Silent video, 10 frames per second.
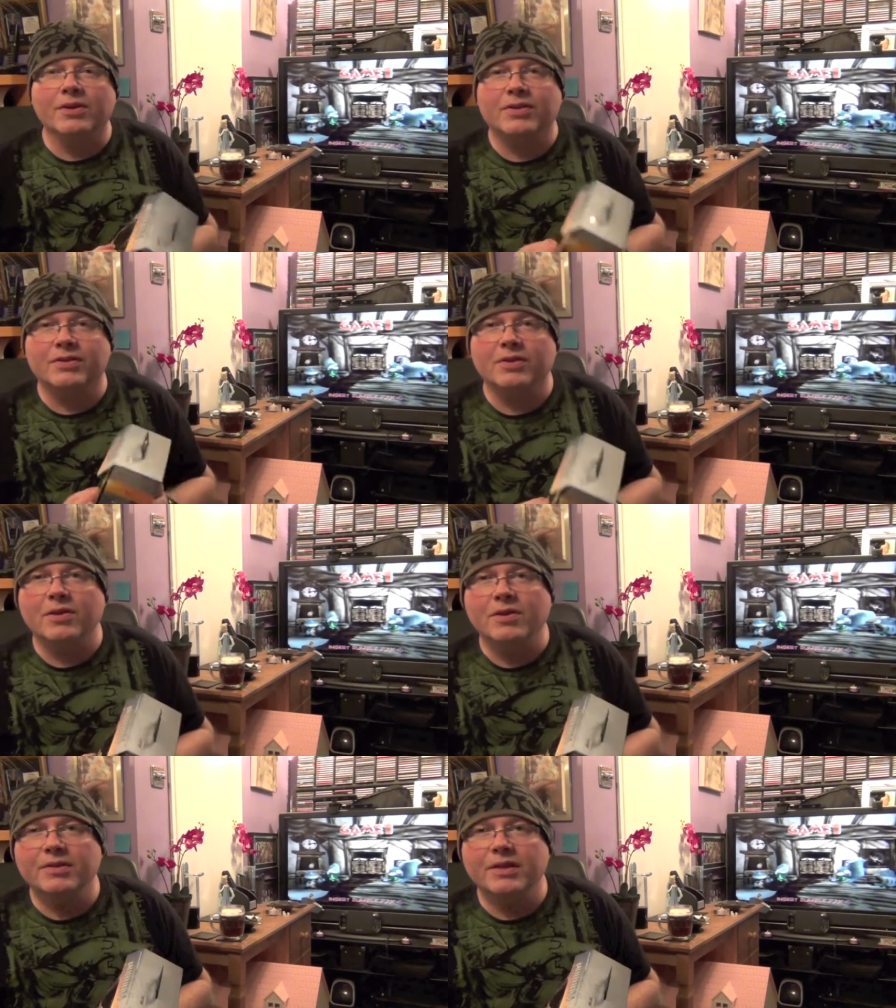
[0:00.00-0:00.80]
It's
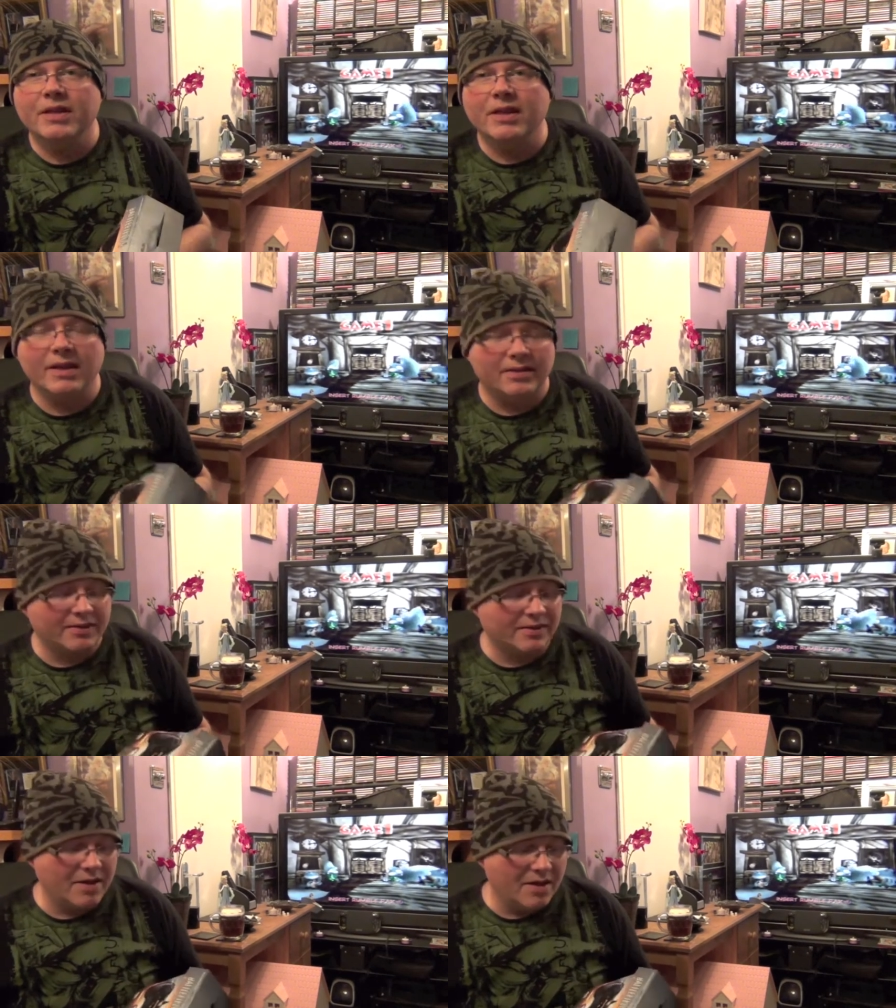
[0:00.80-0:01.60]
sturdy.
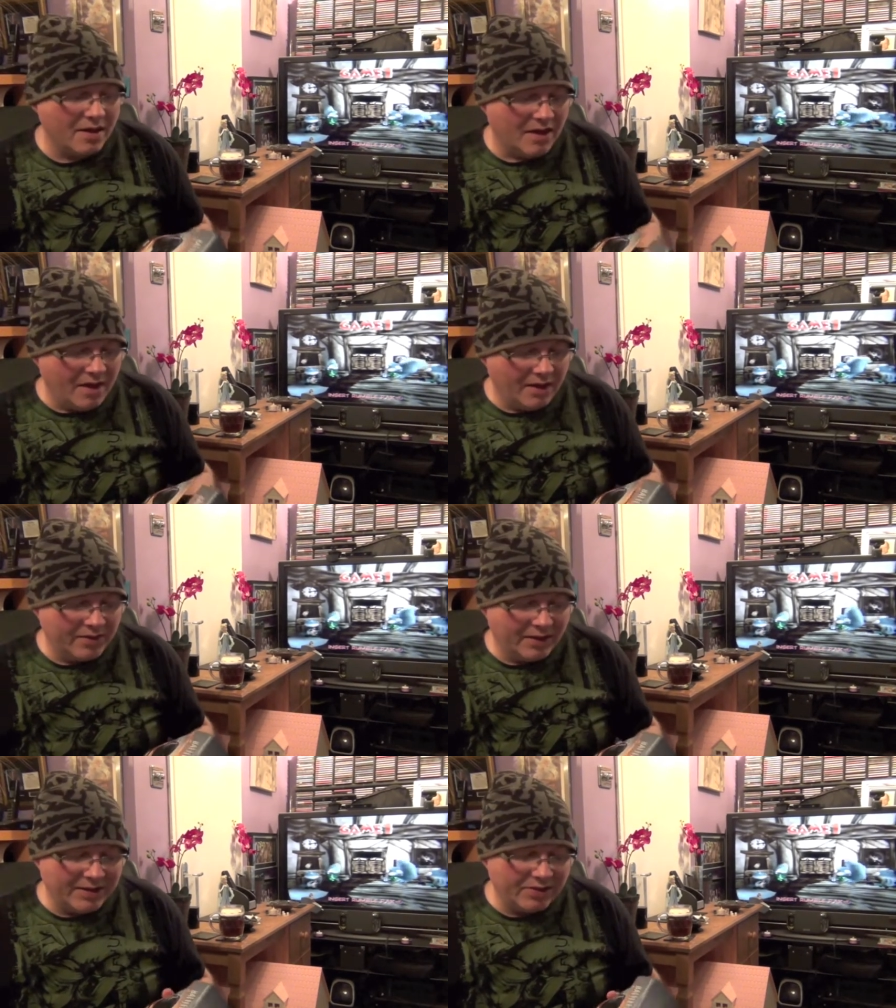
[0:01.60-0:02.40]
It's
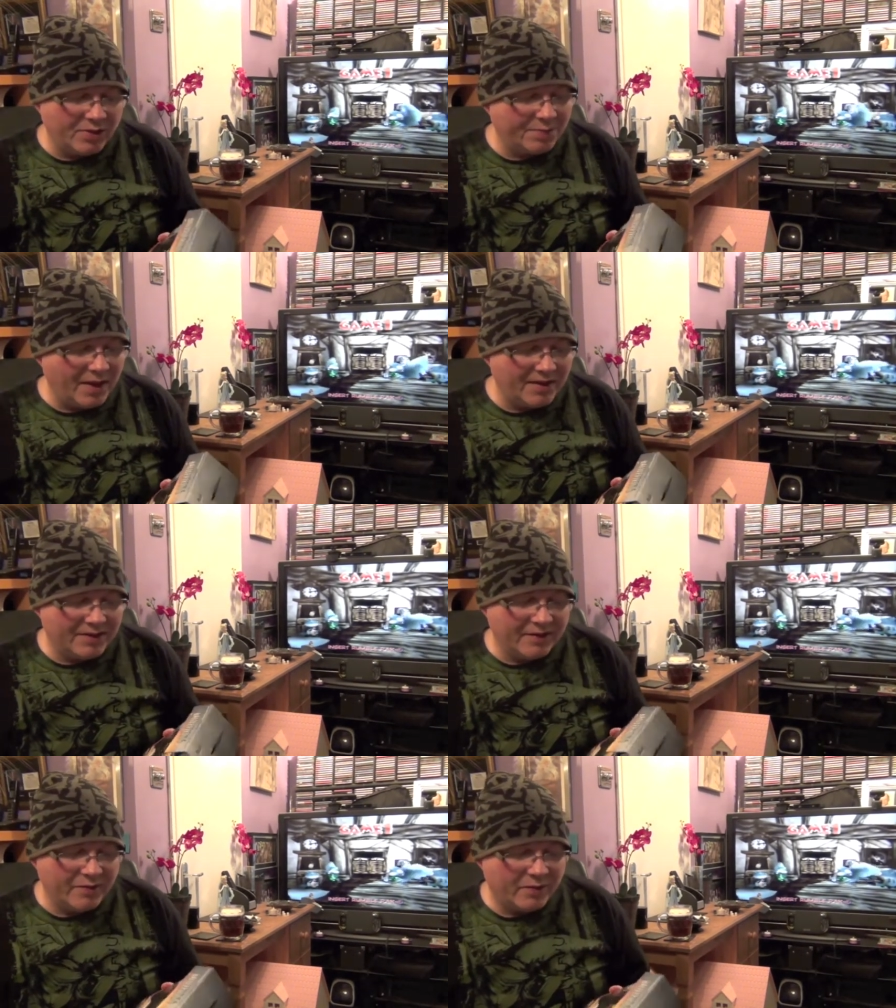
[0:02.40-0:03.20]
got additional
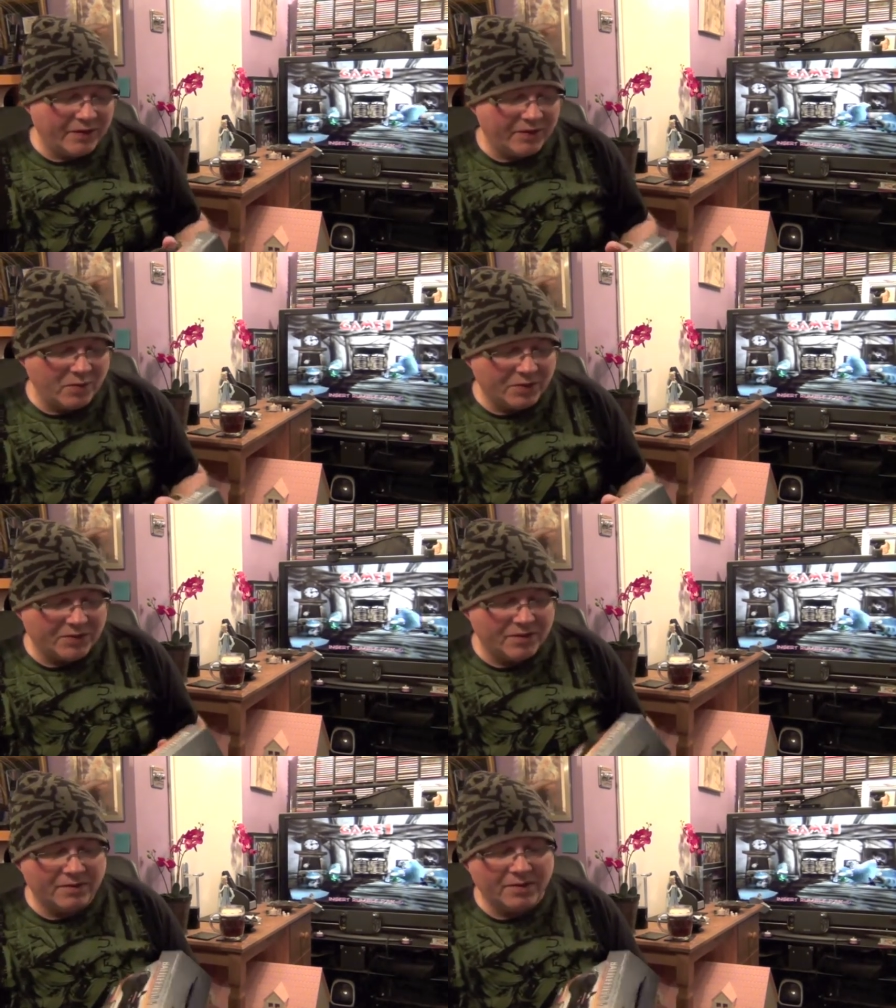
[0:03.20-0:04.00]
buttons if you
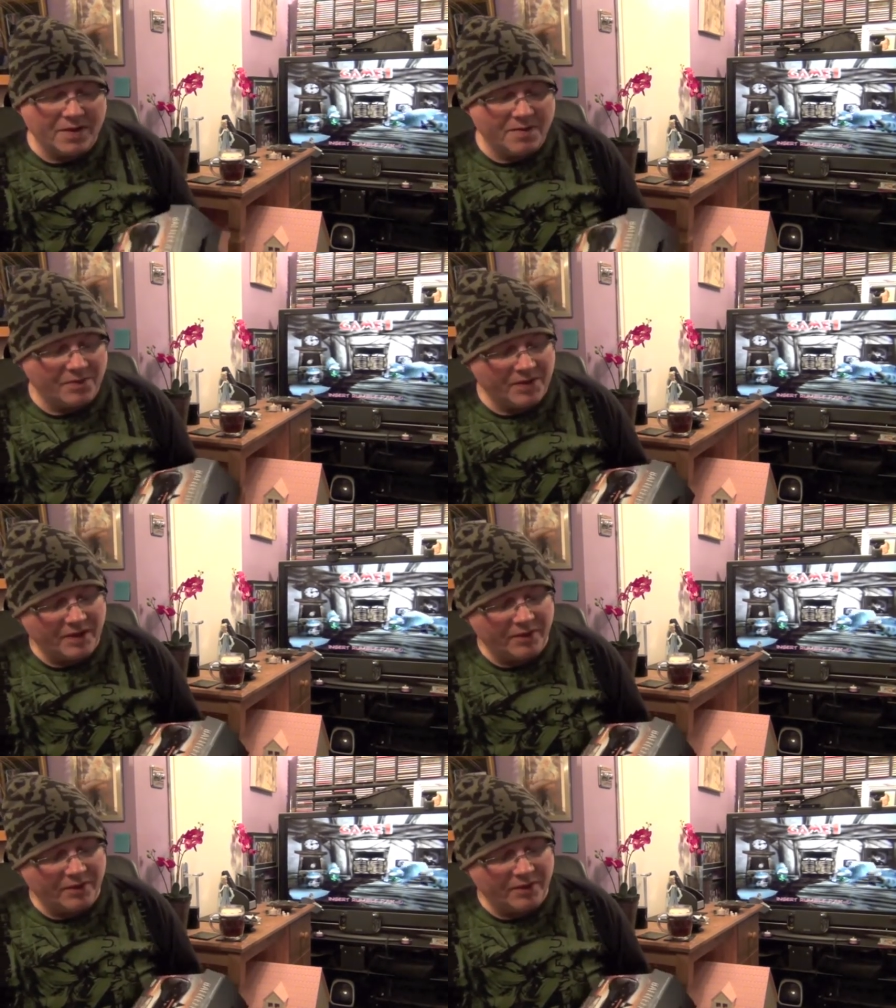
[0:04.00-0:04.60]
want to.